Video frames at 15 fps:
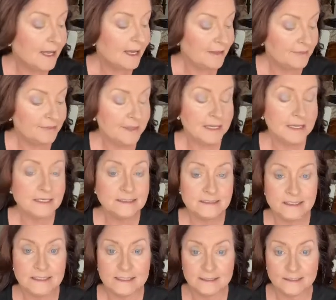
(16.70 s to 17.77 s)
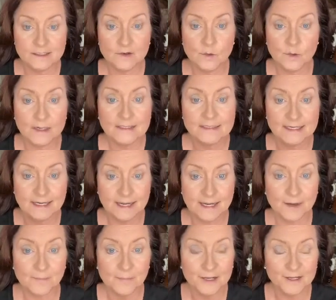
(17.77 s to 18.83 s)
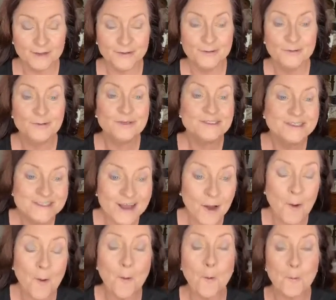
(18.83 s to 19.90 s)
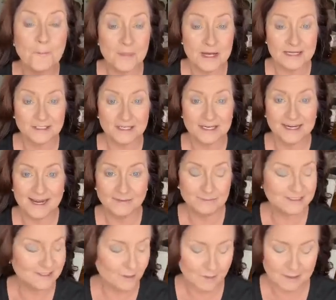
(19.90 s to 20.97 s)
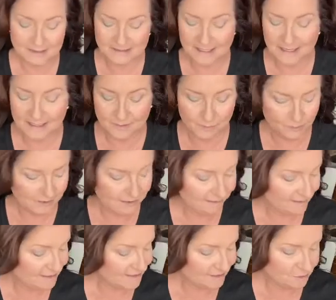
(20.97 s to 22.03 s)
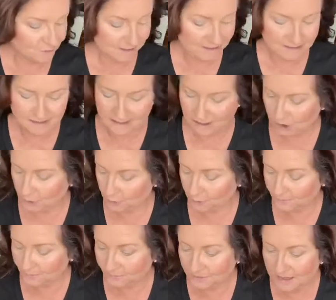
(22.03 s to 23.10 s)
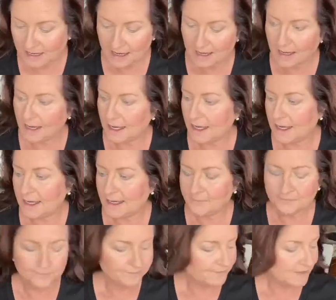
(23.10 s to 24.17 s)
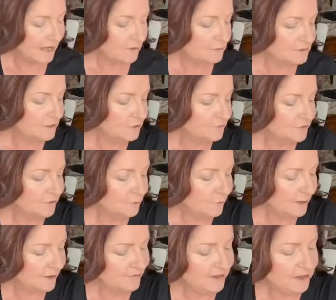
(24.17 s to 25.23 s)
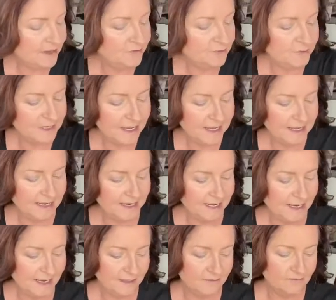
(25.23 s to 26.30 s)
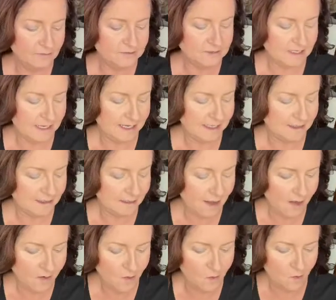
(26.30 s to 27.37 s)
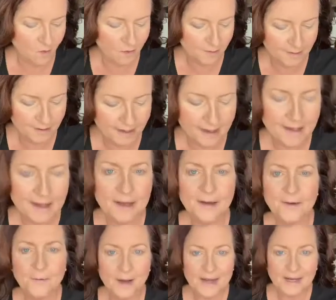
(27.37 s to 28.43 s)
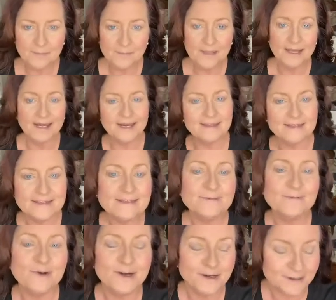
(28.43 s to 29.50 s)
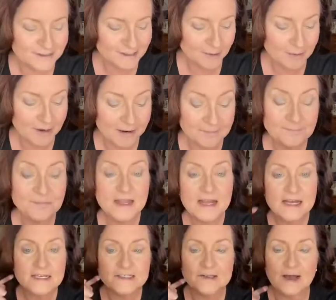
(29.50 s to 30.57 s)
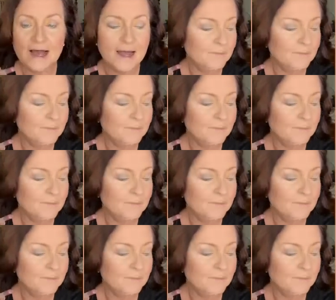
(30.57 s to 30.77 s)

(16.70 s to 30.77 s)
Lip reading: this is going to help you so much. And I'm so excited to bring this trick to you. I was goofing around the other day and kind of was like, oh, wait a minute, this works. Okay, so I'm